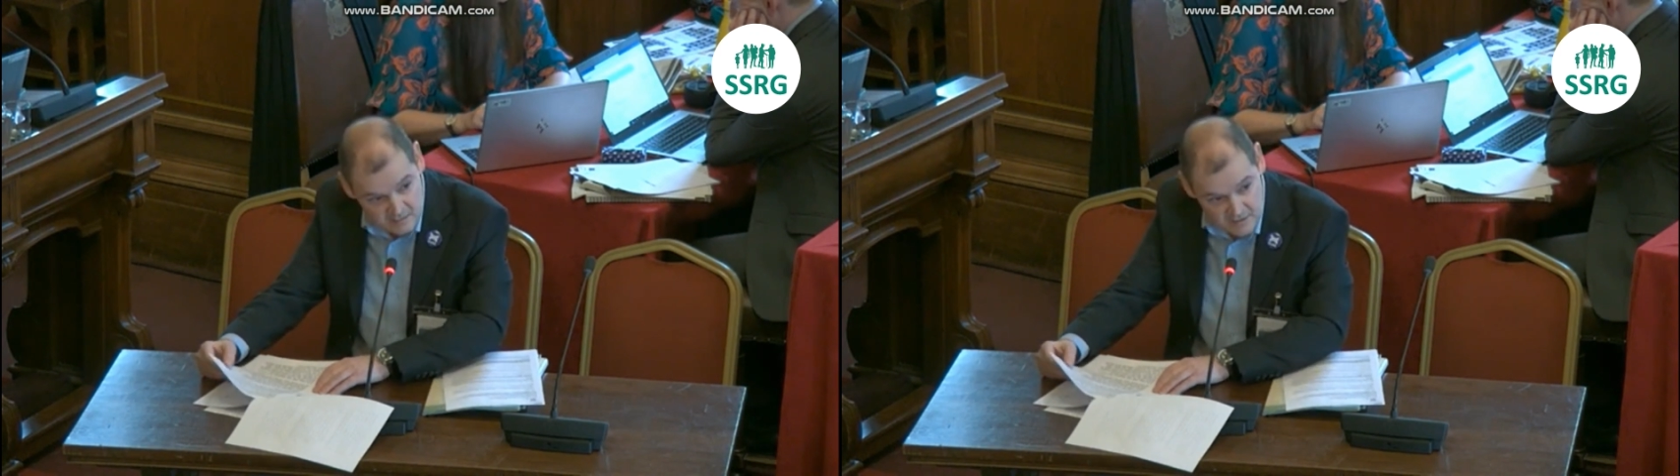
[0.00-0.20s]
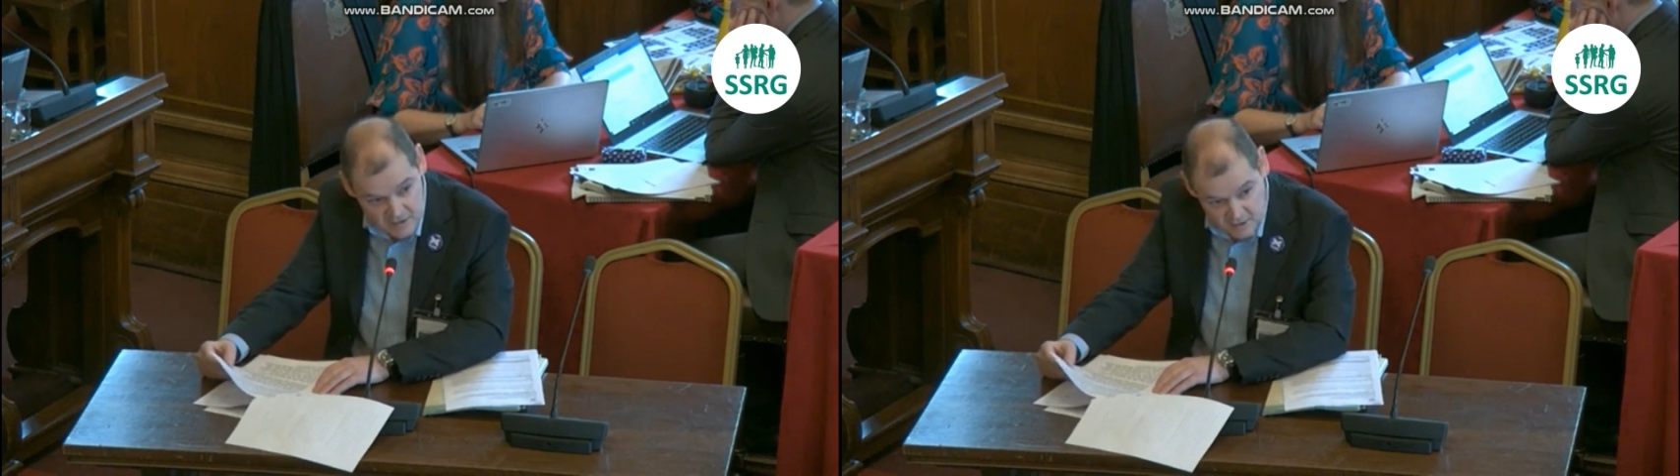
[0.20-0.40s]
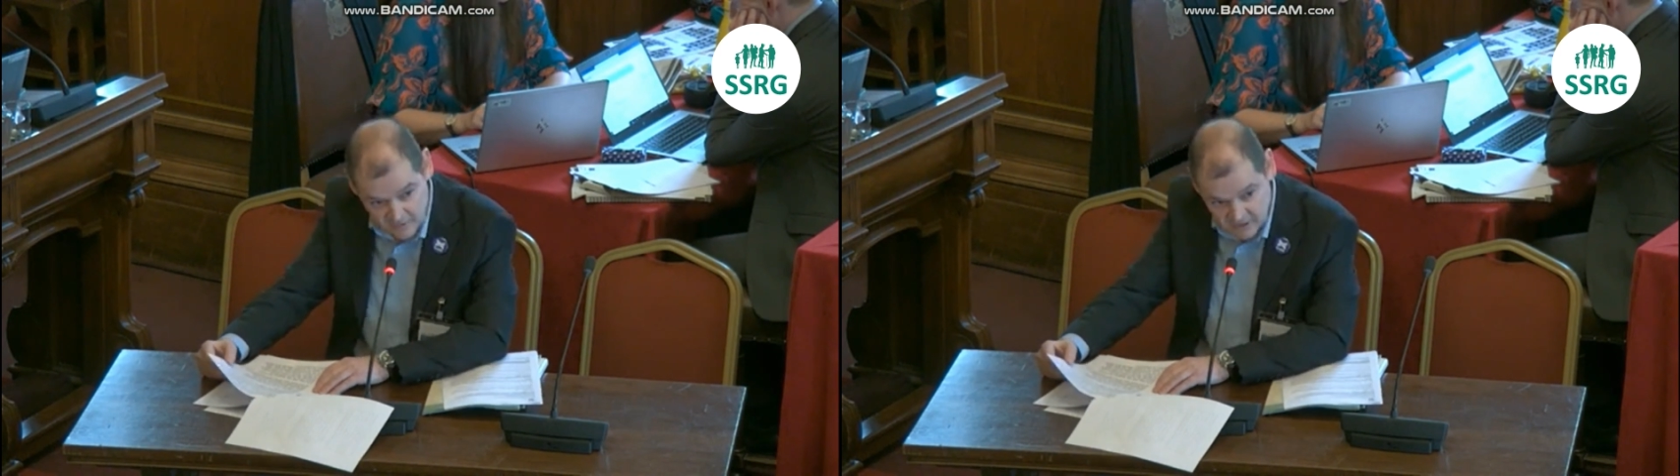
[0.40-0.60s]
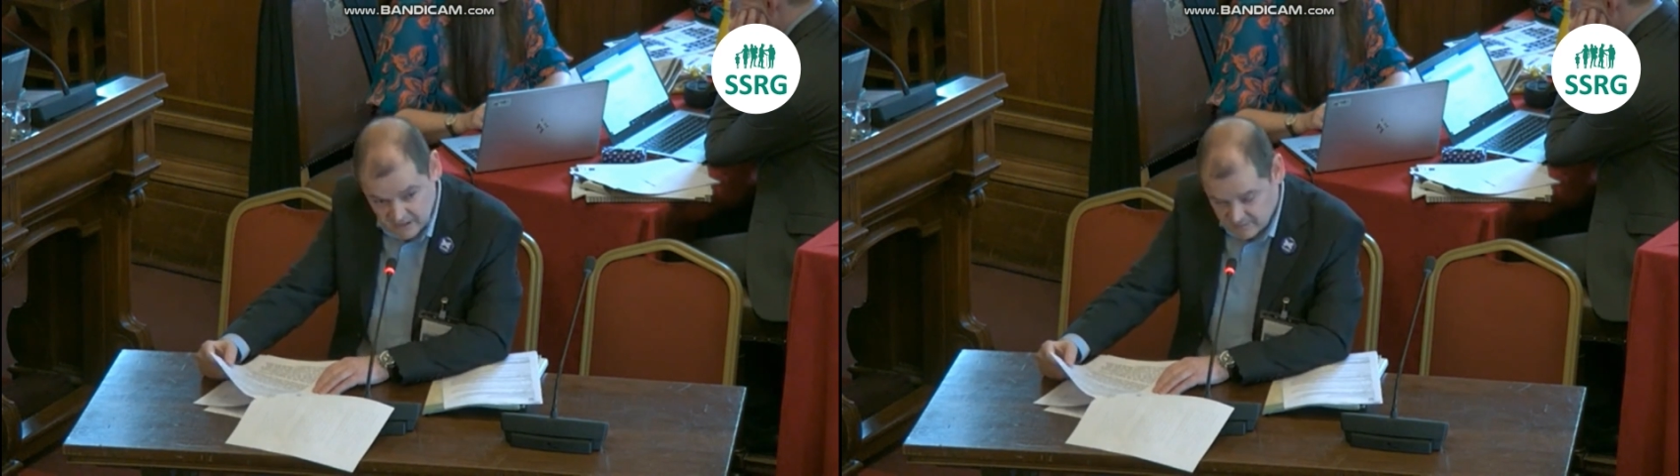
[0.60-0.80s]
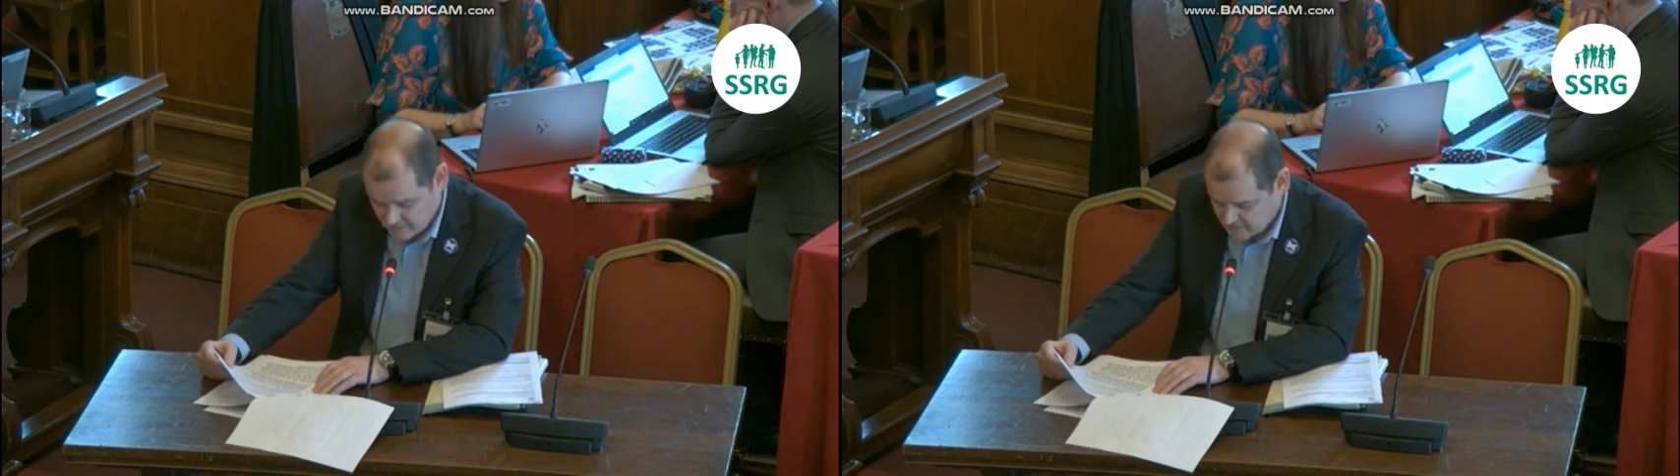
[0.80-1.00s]
which I
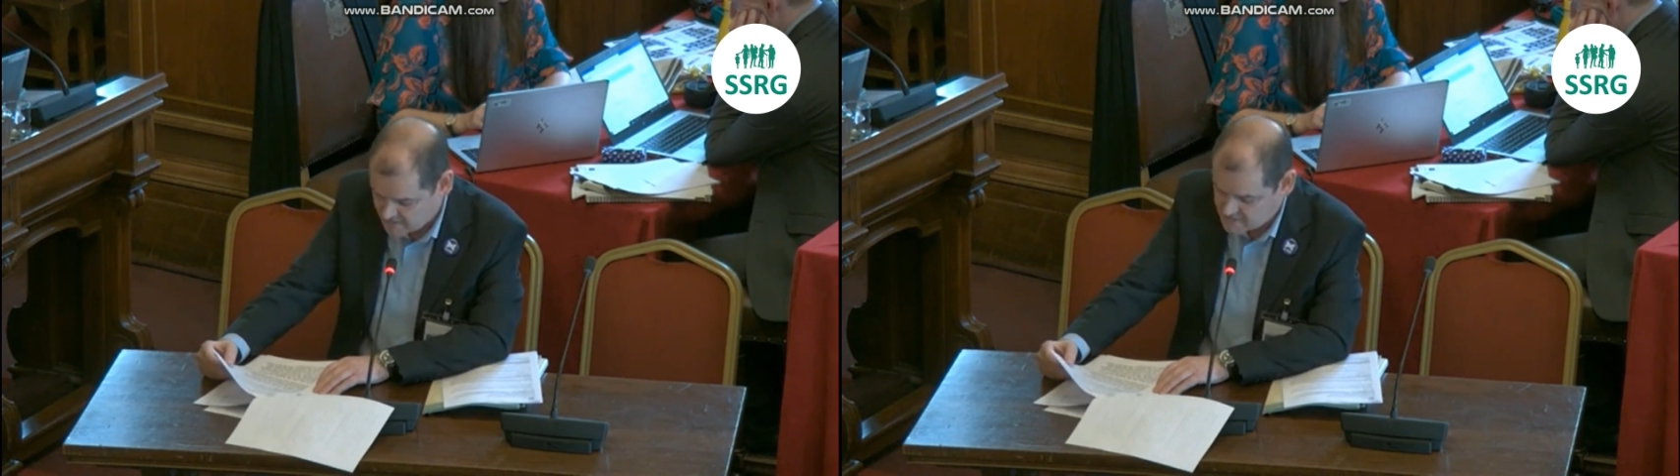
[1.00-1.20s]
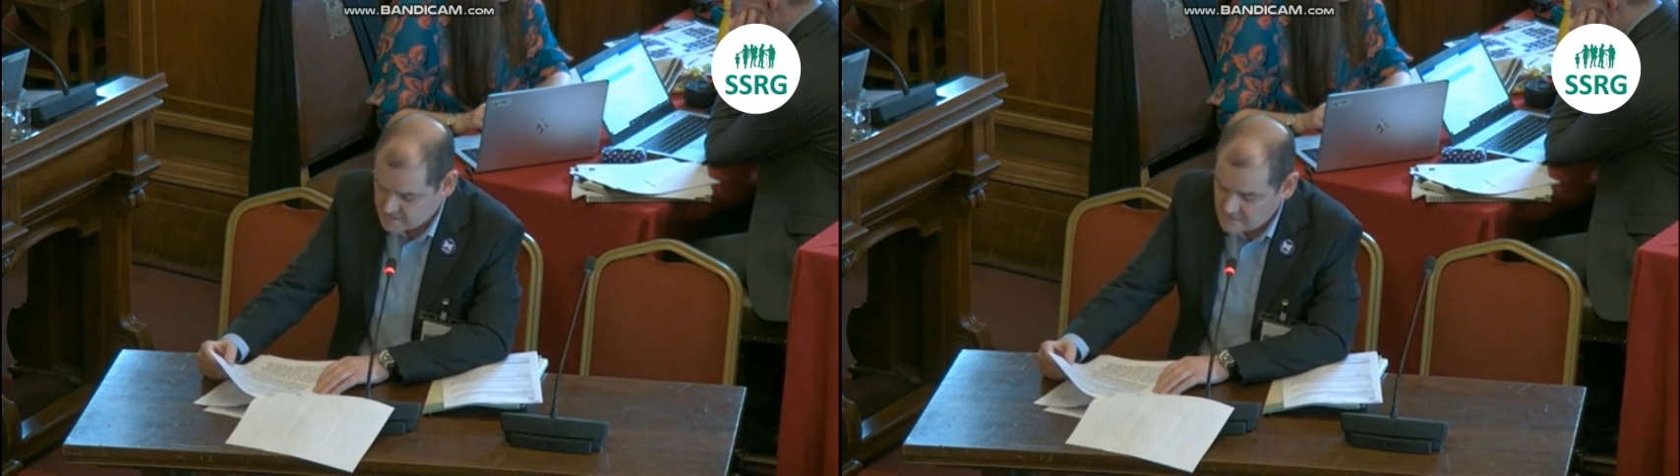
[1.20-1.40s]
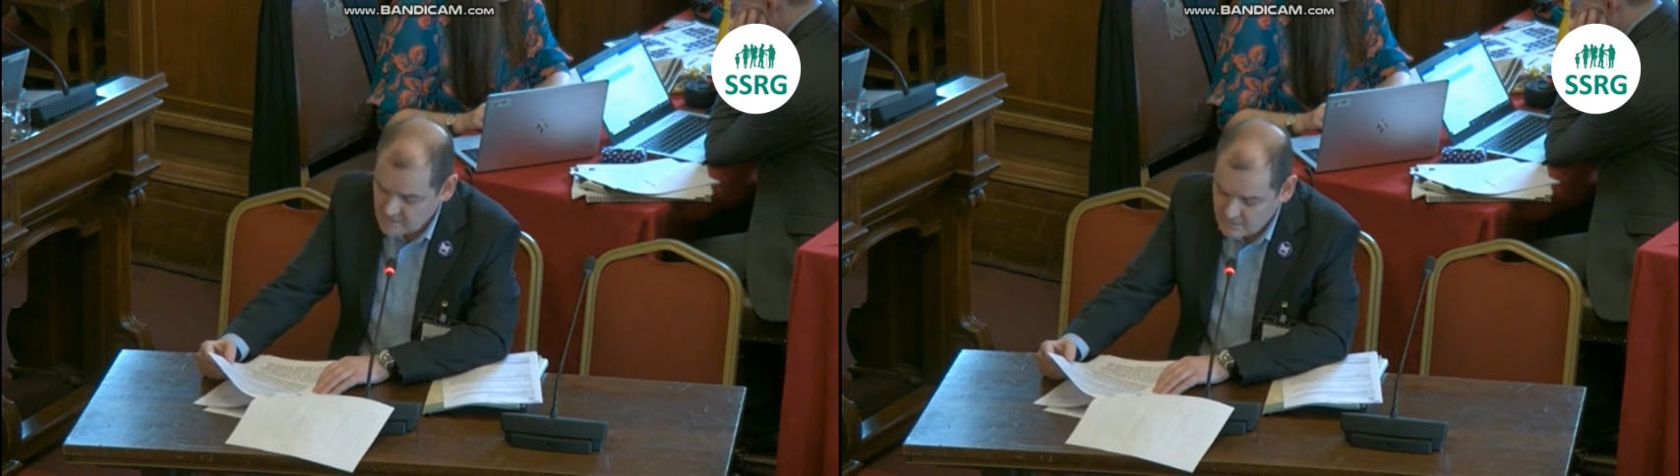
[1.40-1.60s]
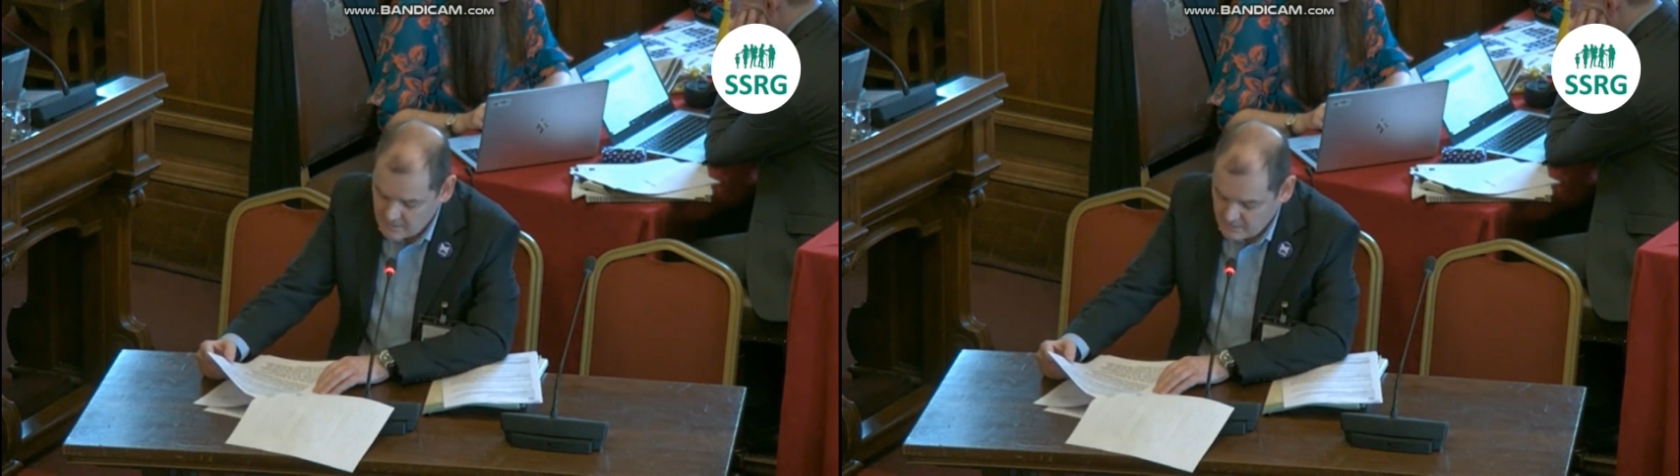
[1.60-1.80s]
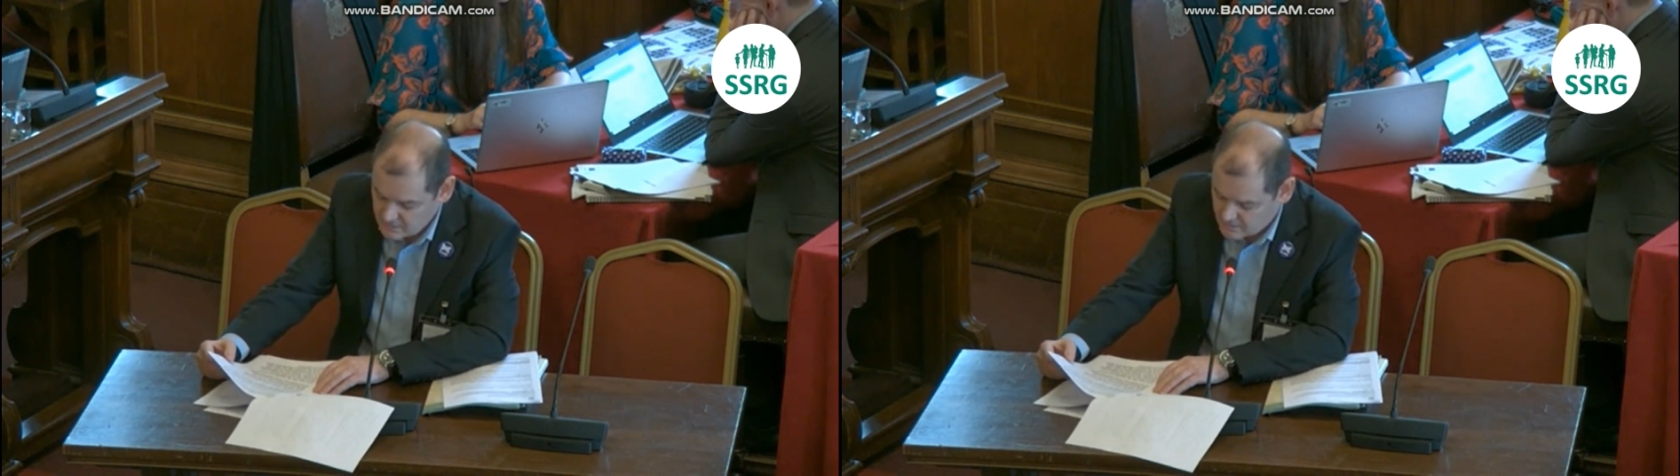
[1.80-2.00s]
believe is
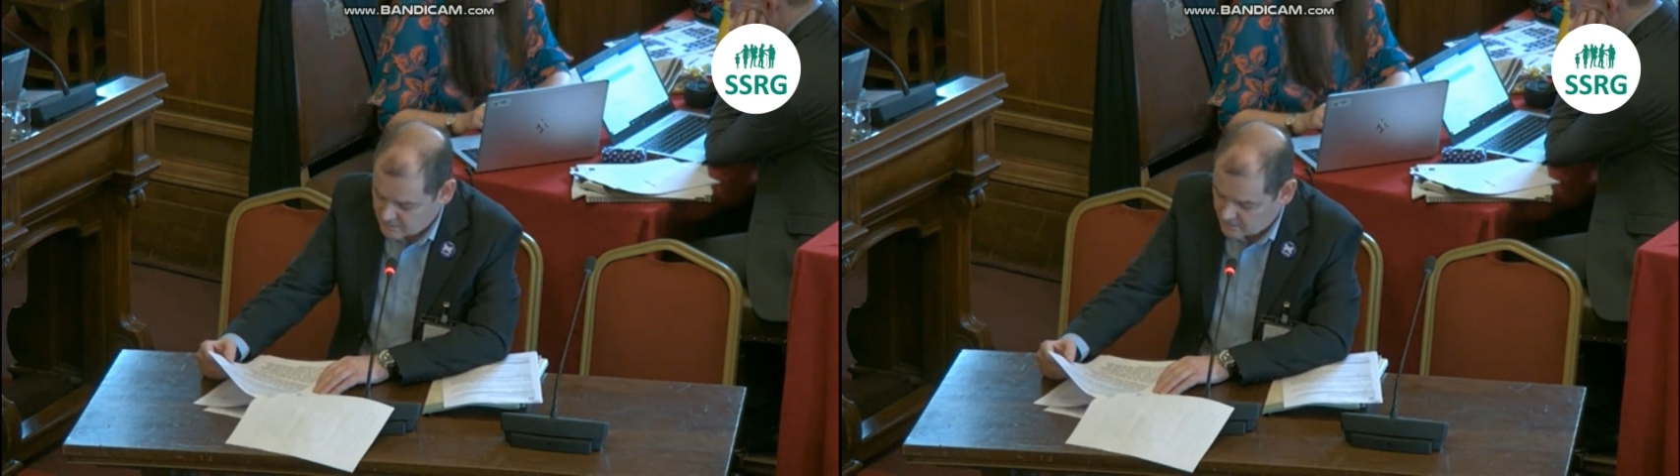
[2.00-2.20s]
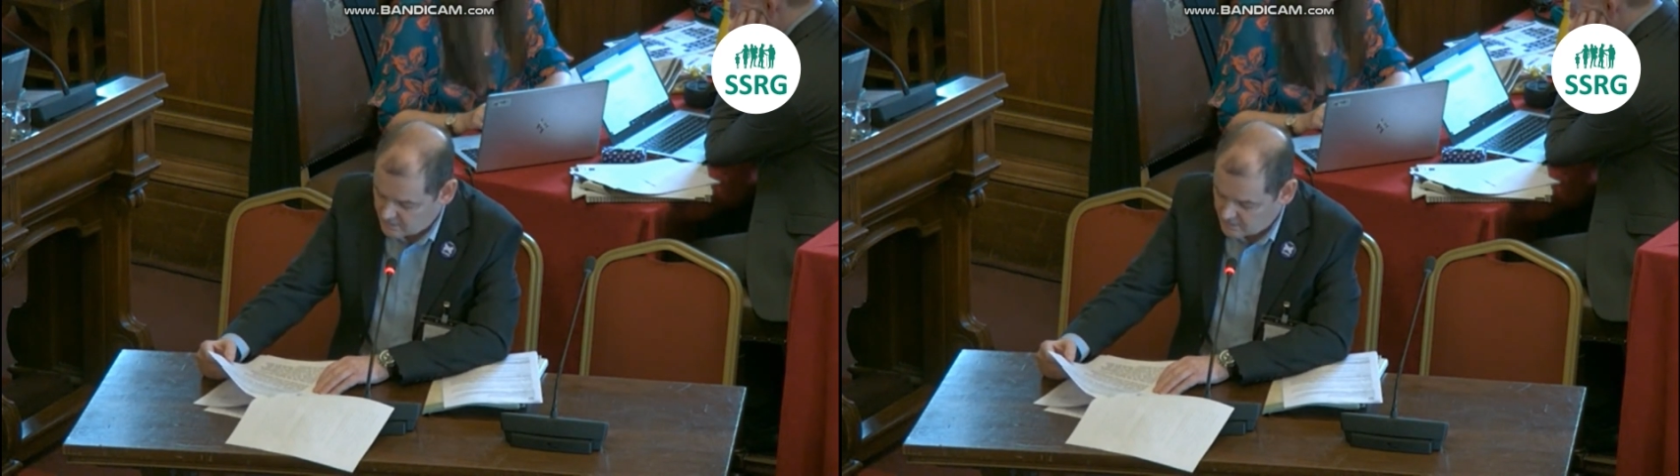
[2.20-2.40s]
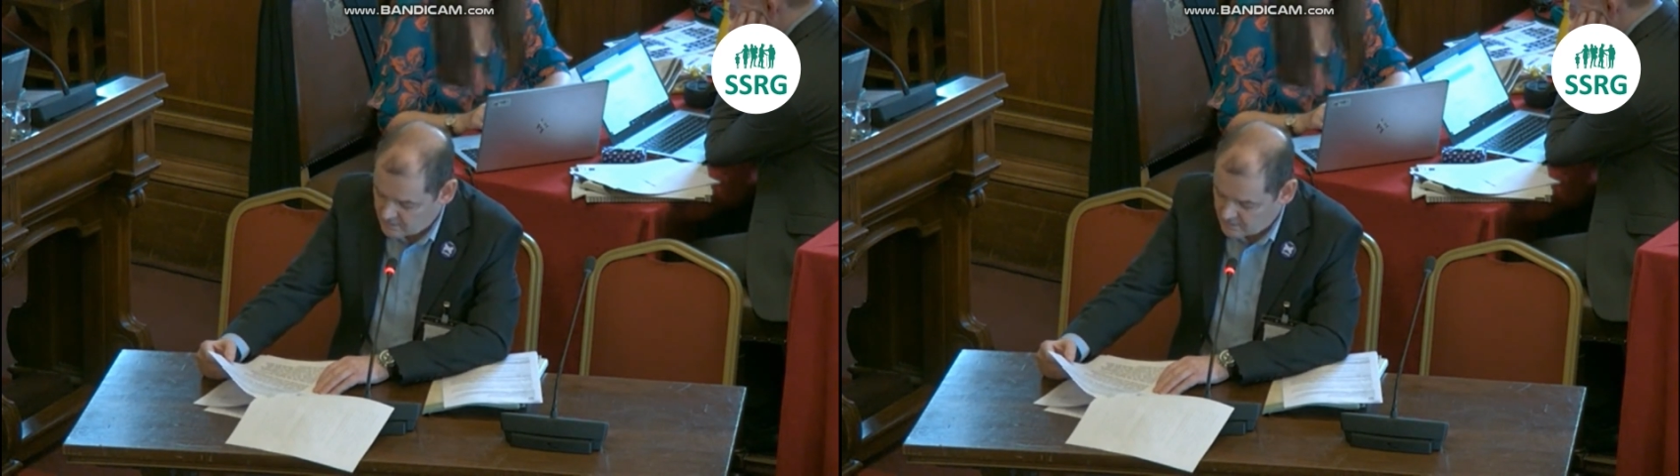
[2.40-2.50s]
the